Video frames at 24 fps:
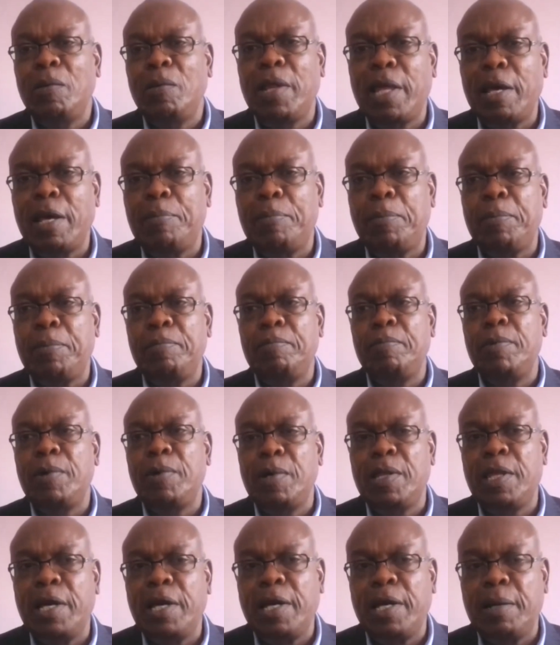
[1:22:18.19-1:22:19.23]
with
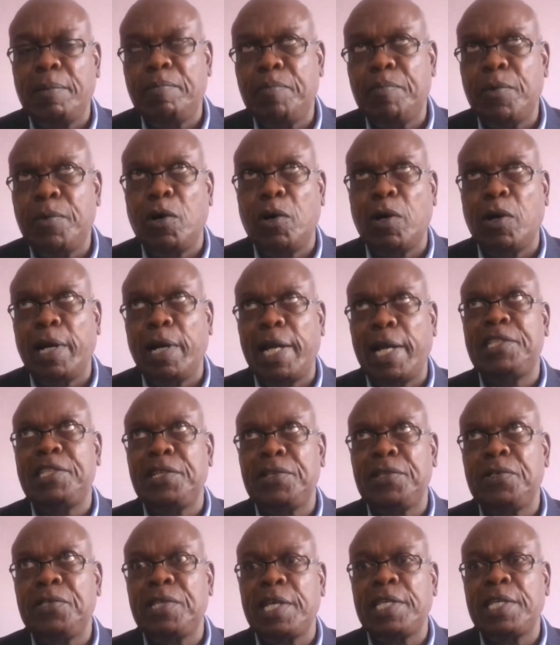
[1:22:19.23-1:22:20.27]
the
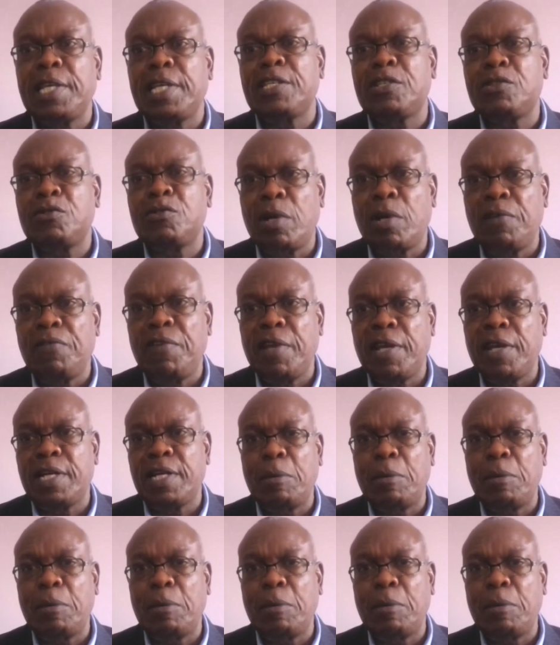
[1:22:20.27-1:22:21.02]
organization such as Traffic,